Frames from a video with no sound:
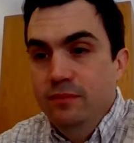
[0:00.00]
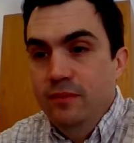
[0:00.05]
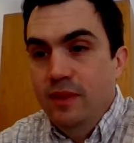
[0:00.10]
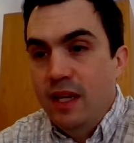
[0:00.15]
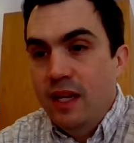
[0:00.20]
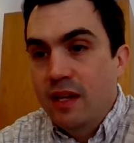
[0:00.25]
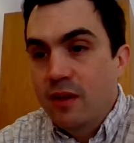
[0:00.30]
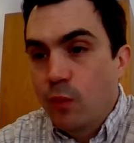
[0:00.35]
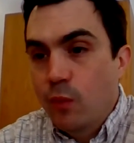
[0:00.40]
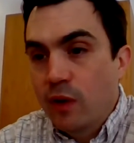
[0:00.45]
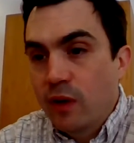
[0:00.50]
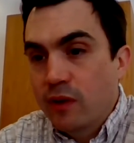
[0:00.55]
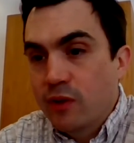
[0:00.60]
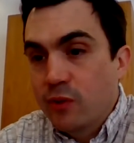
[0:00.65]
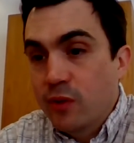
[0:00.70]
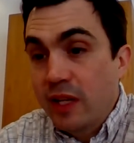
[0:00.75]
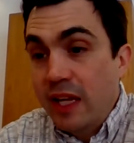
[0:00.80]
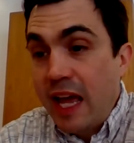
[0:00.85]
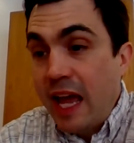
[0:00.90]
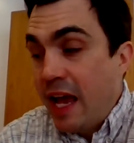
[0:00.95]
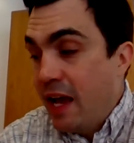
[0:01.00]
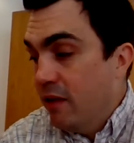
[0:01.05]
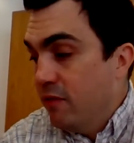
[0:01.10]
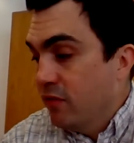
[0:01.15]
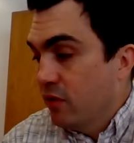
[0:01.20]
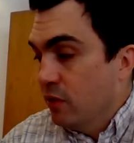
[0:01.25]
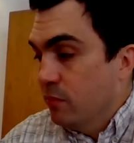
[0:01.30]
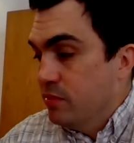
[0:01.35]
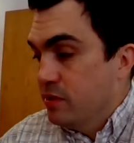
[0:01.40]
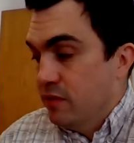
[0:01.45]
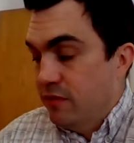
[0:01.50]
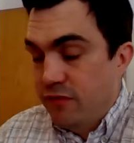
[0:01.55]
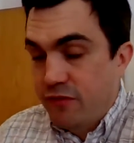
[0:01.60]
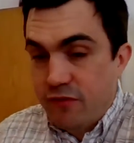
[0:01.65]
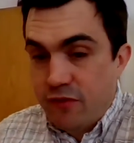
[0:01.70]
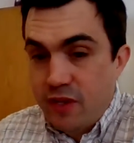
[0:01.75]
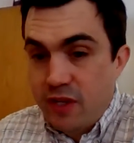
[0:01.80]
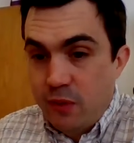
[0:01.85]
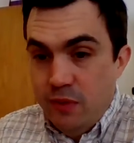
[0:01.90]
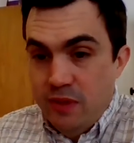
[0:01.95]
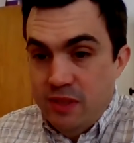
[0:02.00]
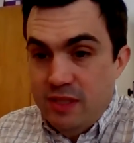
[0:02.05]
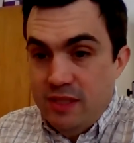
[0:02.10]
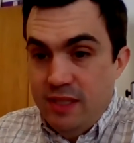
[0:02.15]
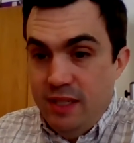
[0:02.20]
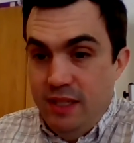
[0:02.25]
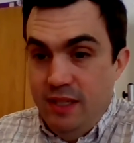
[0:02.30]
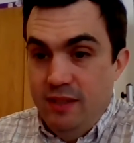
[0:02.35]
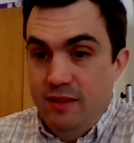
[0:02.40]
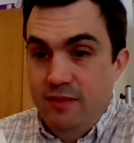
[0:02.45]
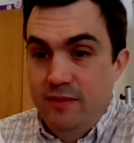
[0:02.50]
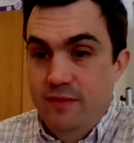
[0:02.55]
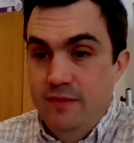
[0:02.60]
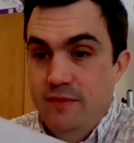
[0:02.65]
And we are doing adverbs of frequency.